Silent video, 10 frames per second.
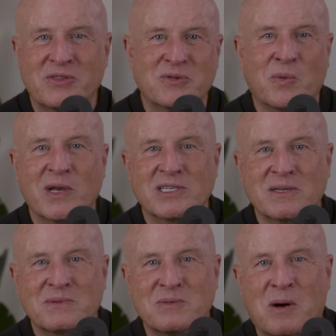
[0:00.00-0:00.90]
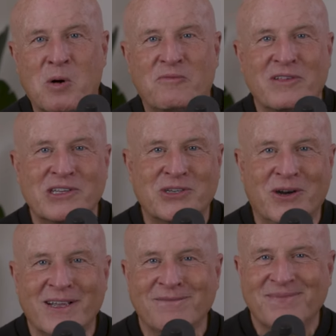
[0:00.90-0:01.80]
some wisdom, some hope for the
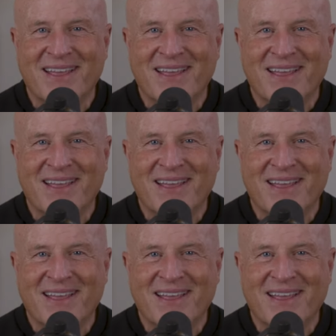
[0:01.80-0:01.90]
journey.